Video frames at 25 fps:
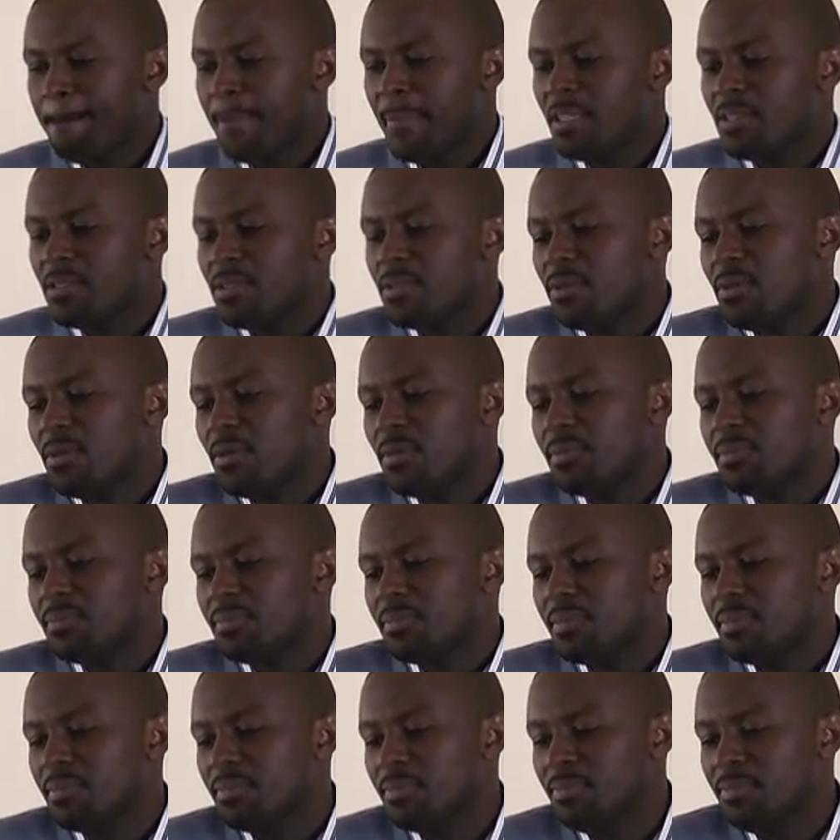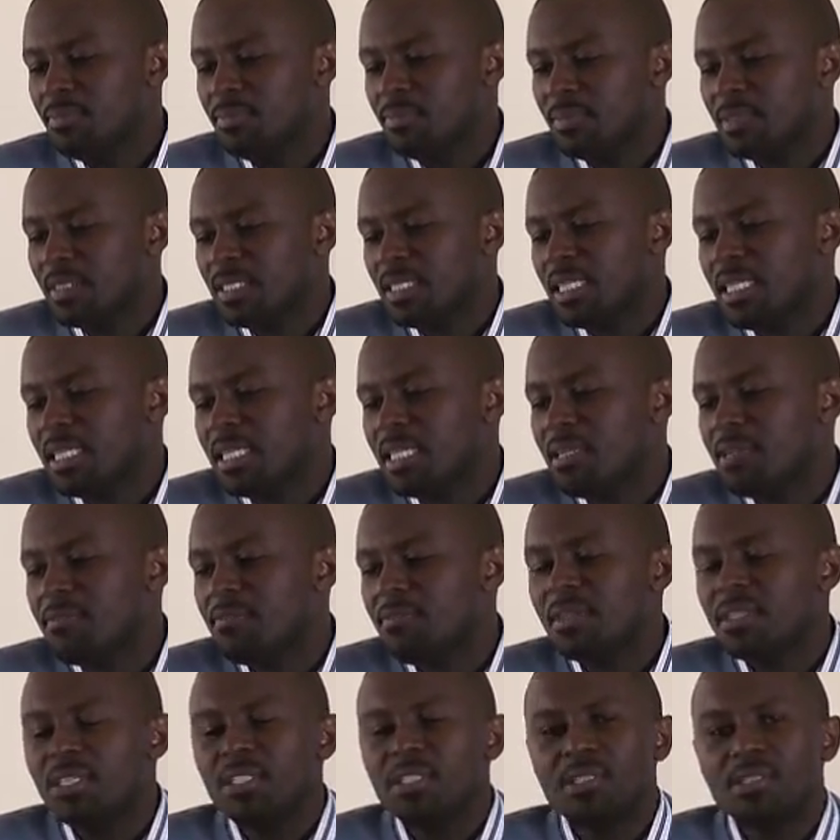So the
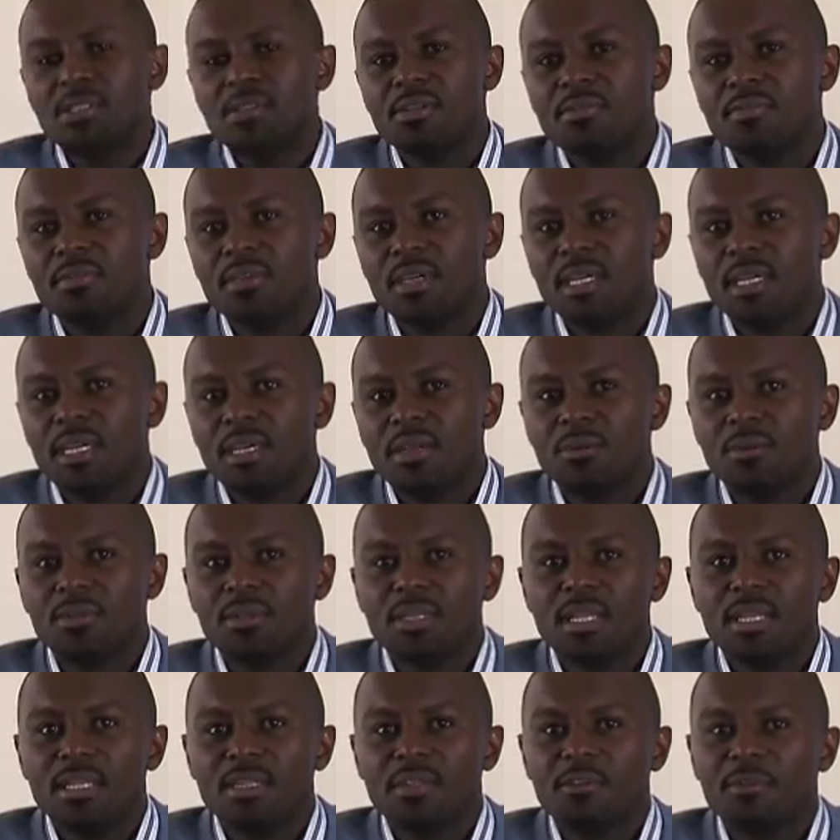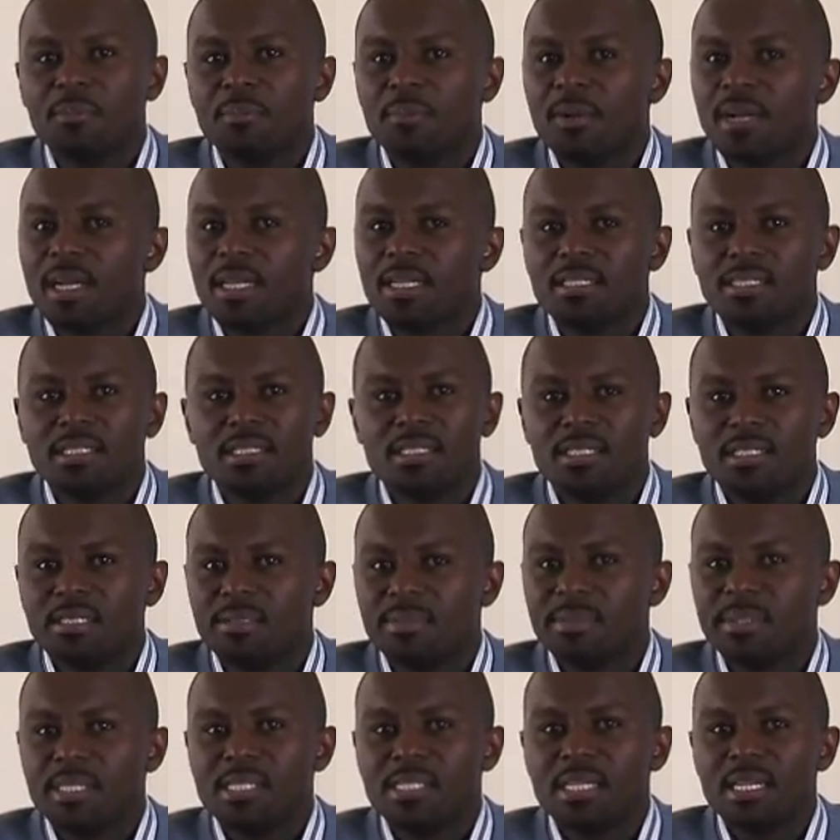definition of good clinical practice
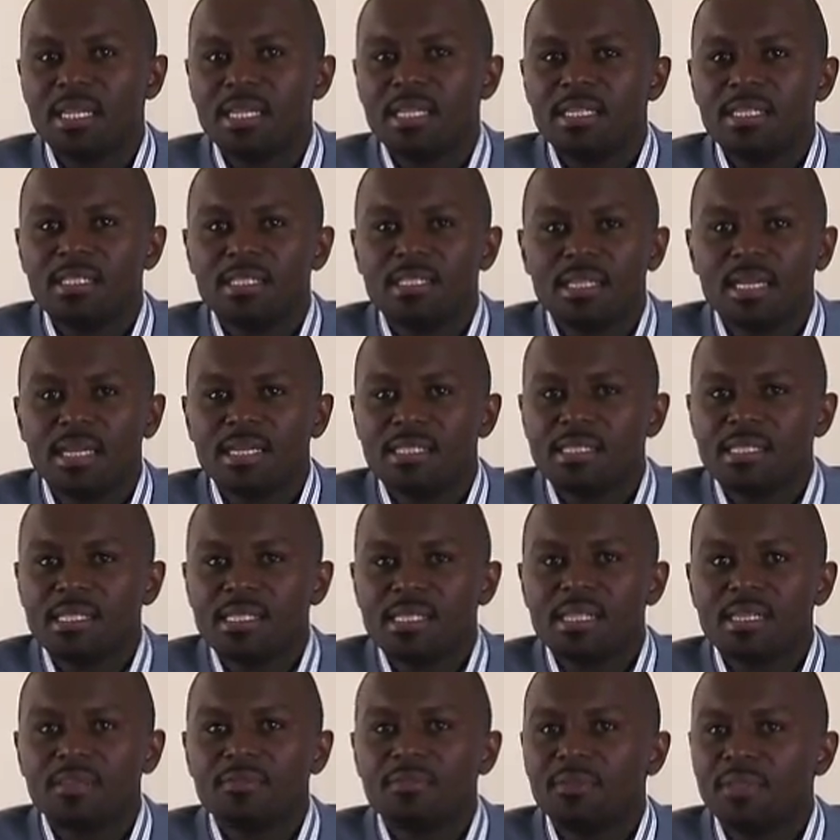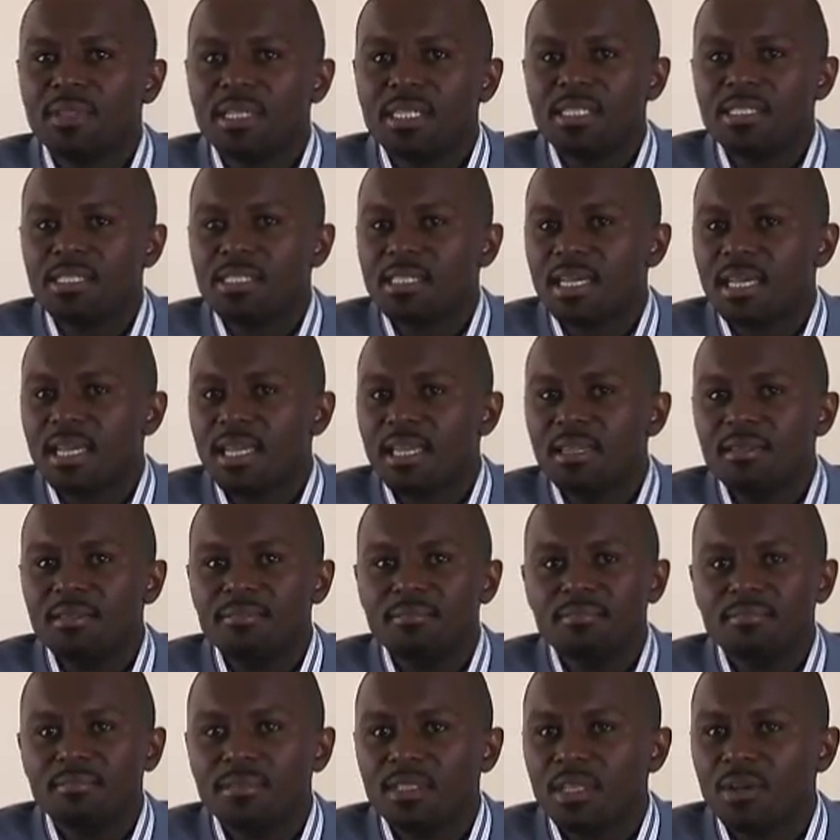basically is a standard for the design,
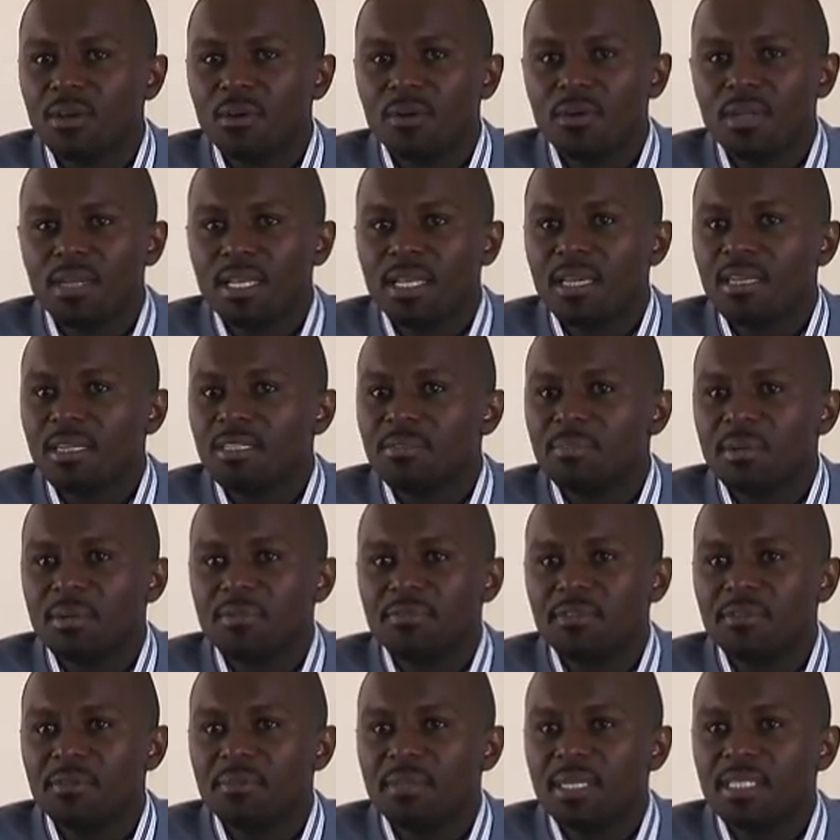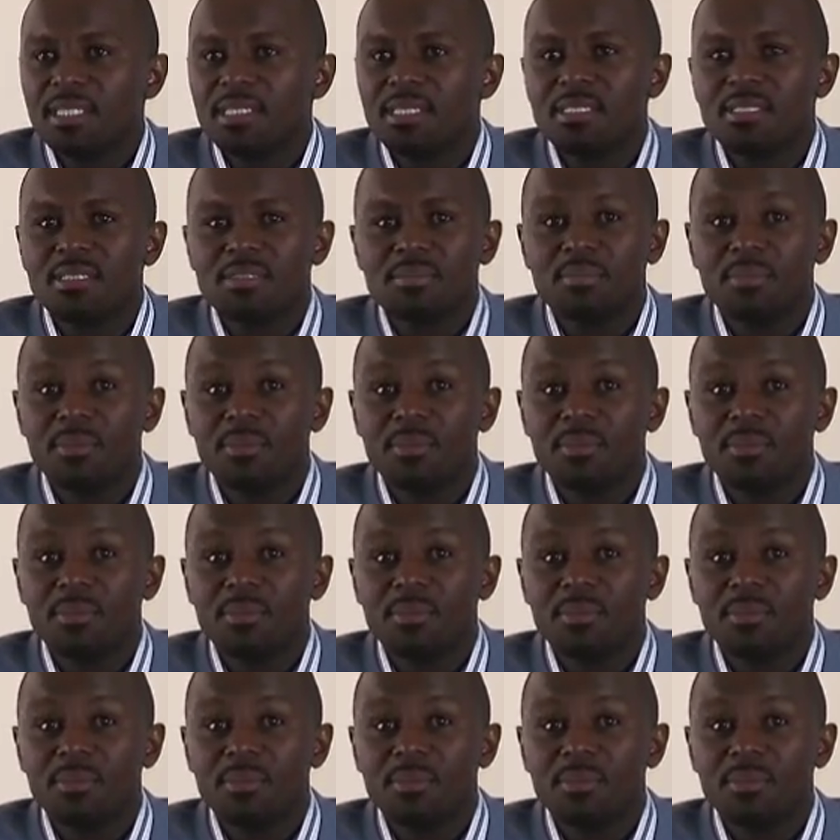conduct, performance,